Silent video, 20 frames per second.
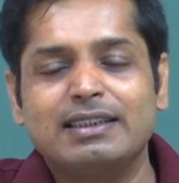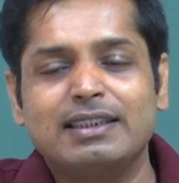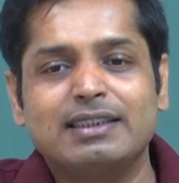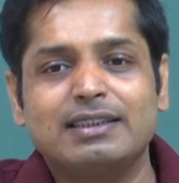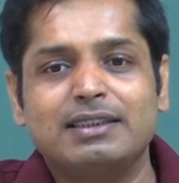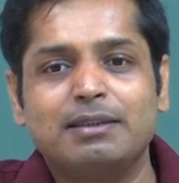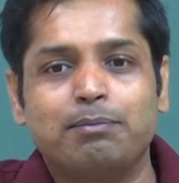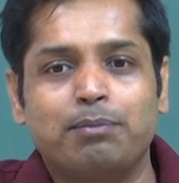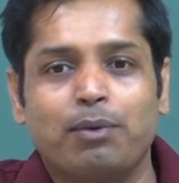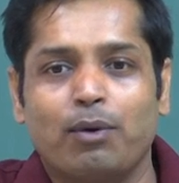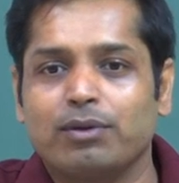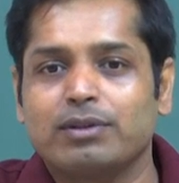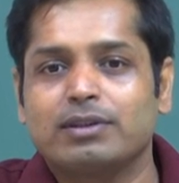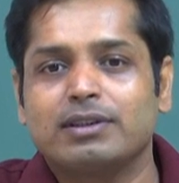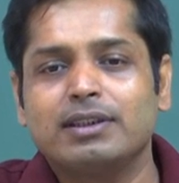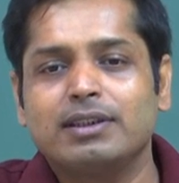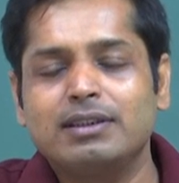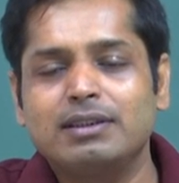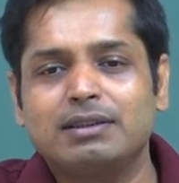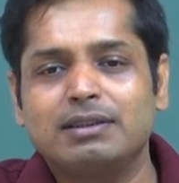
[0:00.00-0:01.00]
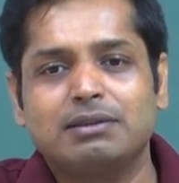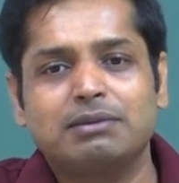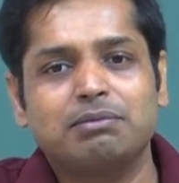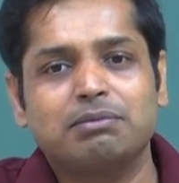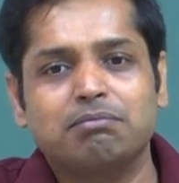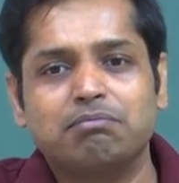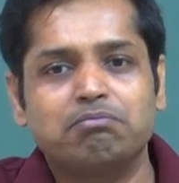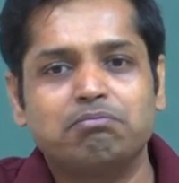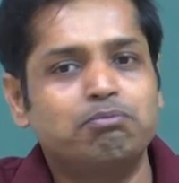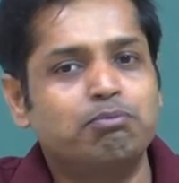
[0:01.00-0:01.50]
the process
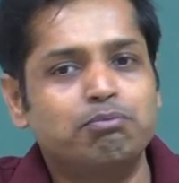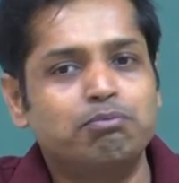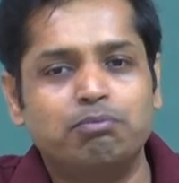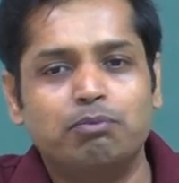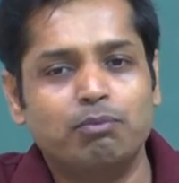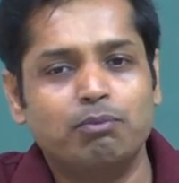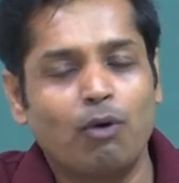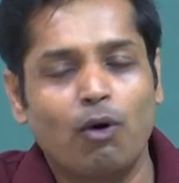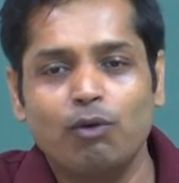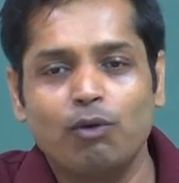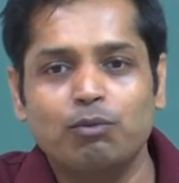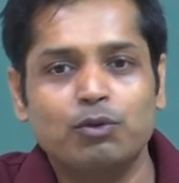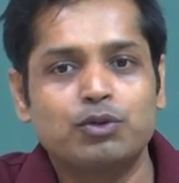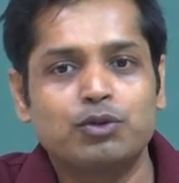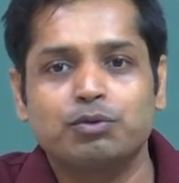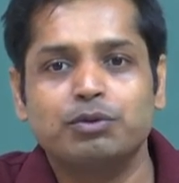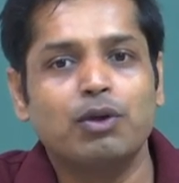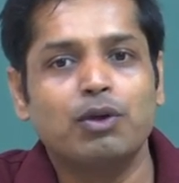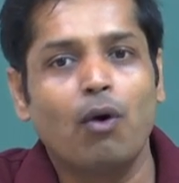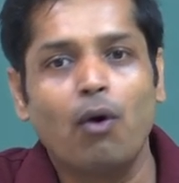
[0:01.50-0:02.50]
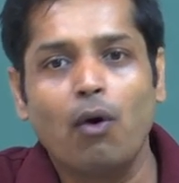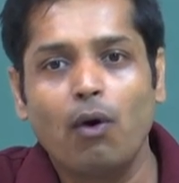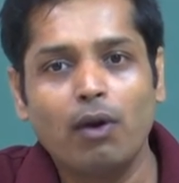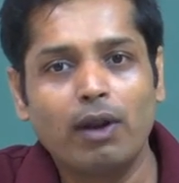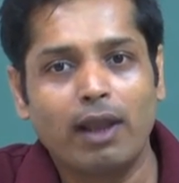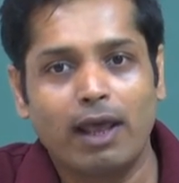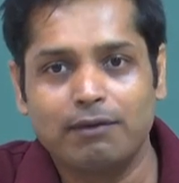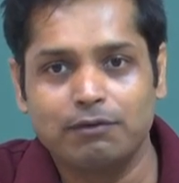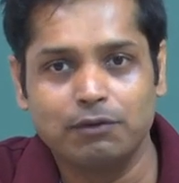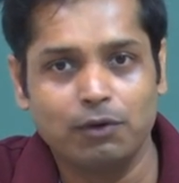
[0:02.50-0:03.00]
almost we all
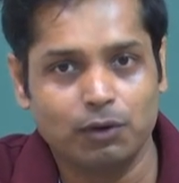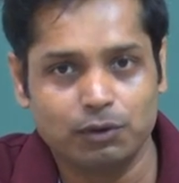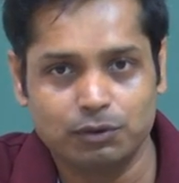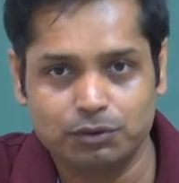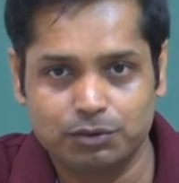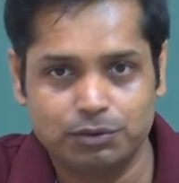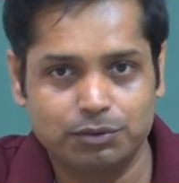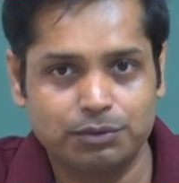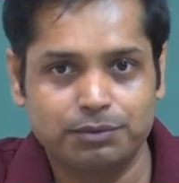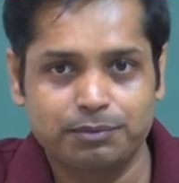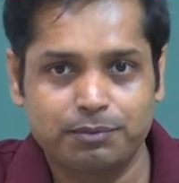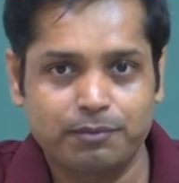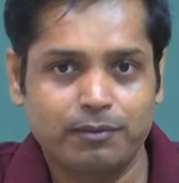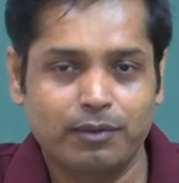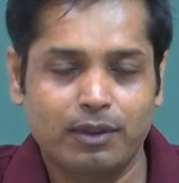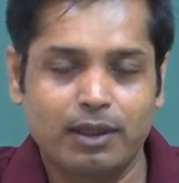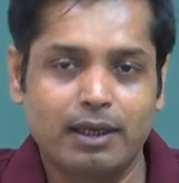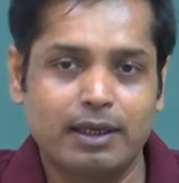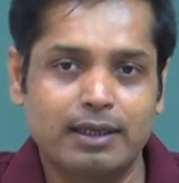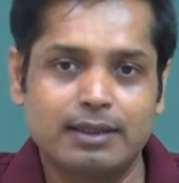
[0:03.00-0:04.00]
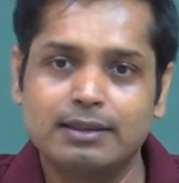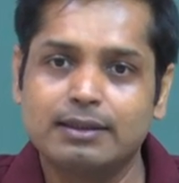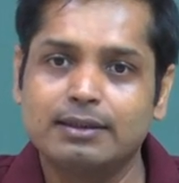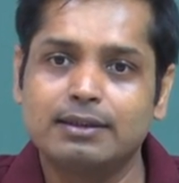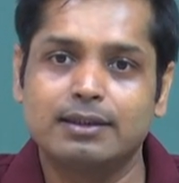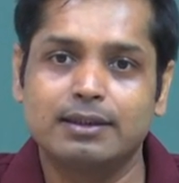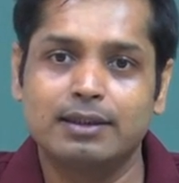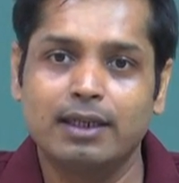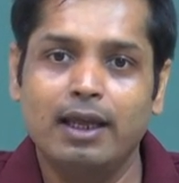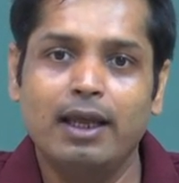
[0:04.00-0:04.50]
have gone through, isn't
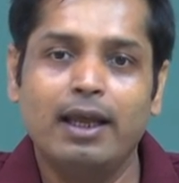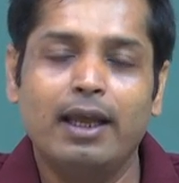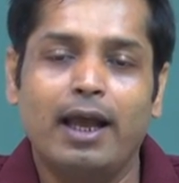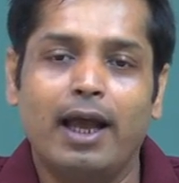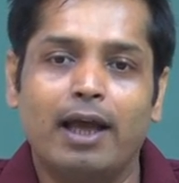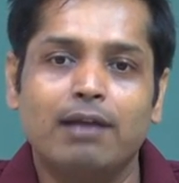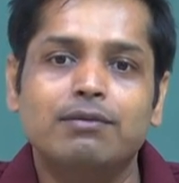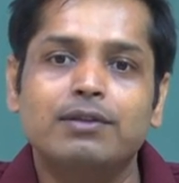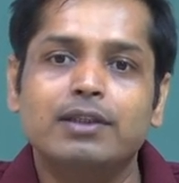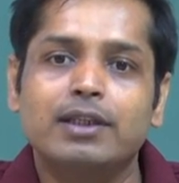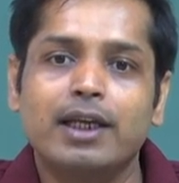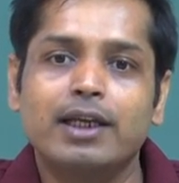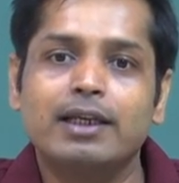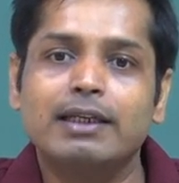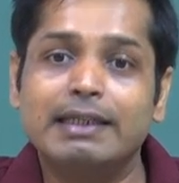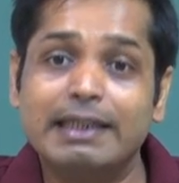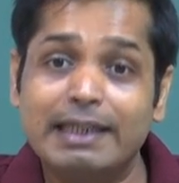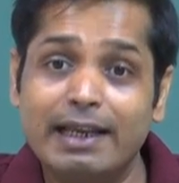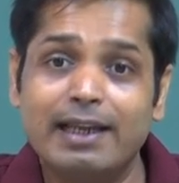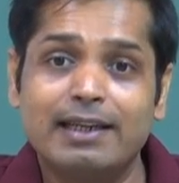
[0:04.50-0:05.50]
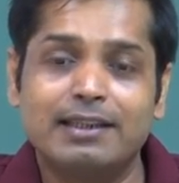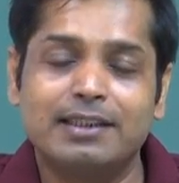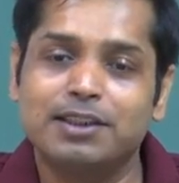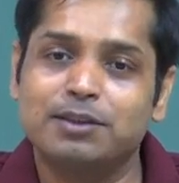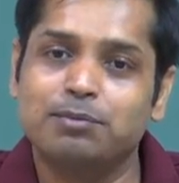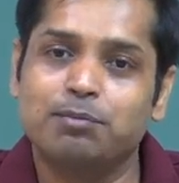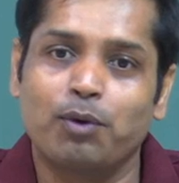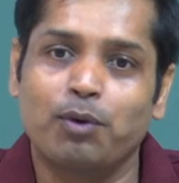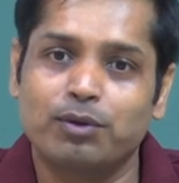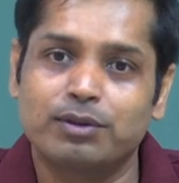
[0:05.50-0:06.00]
it? And we can relate this
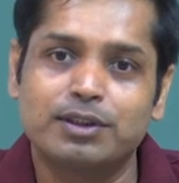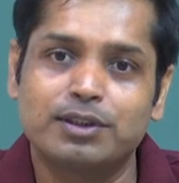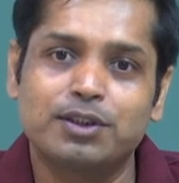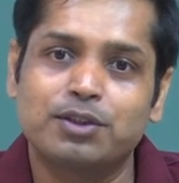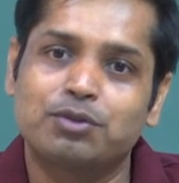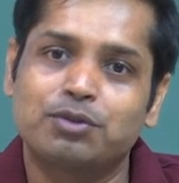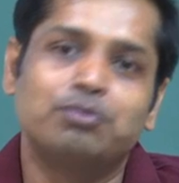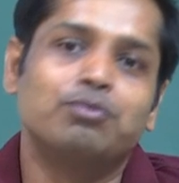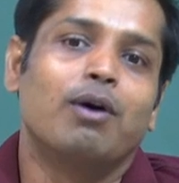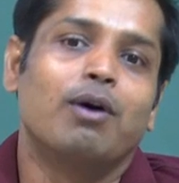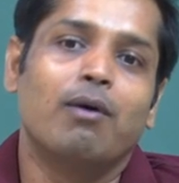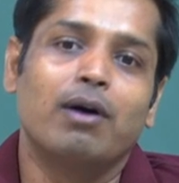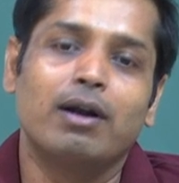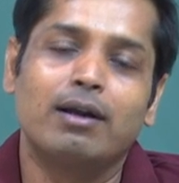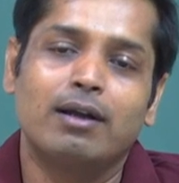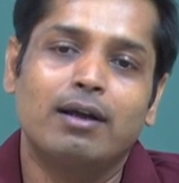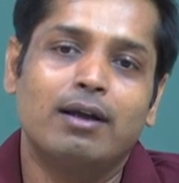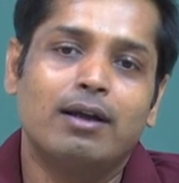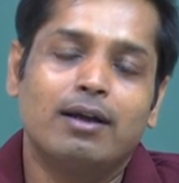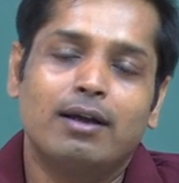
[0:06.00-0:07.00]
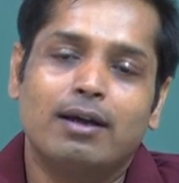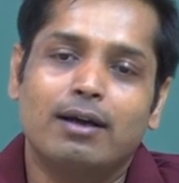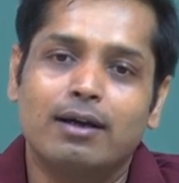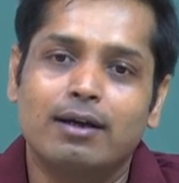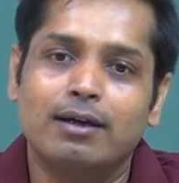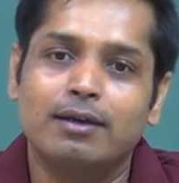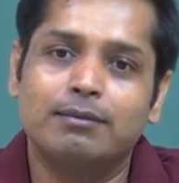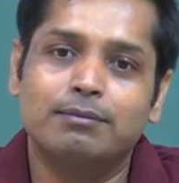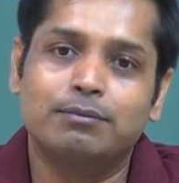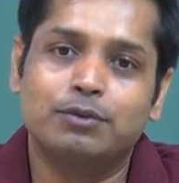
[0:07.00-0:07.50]
process to our
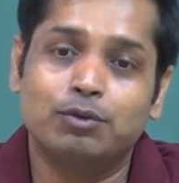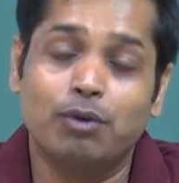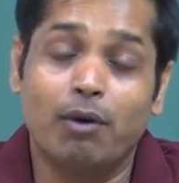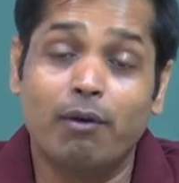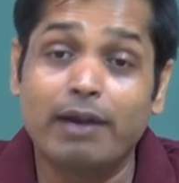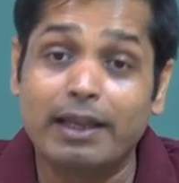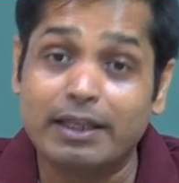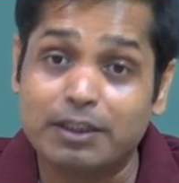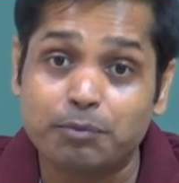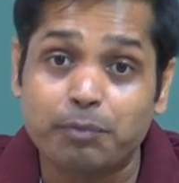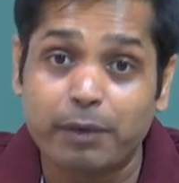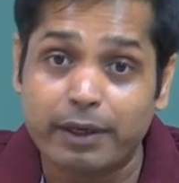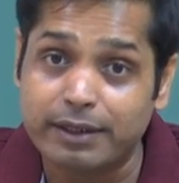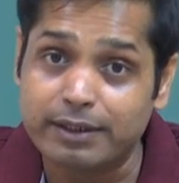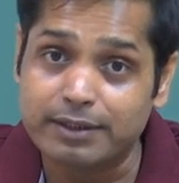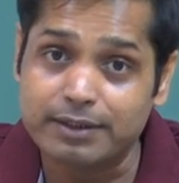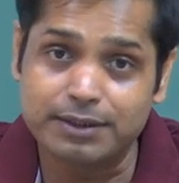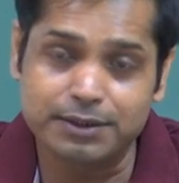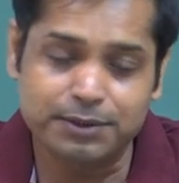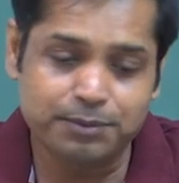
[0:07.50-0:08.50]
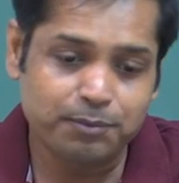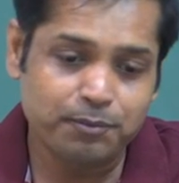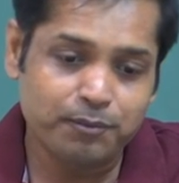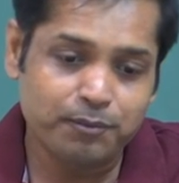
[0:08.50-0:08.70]
experience.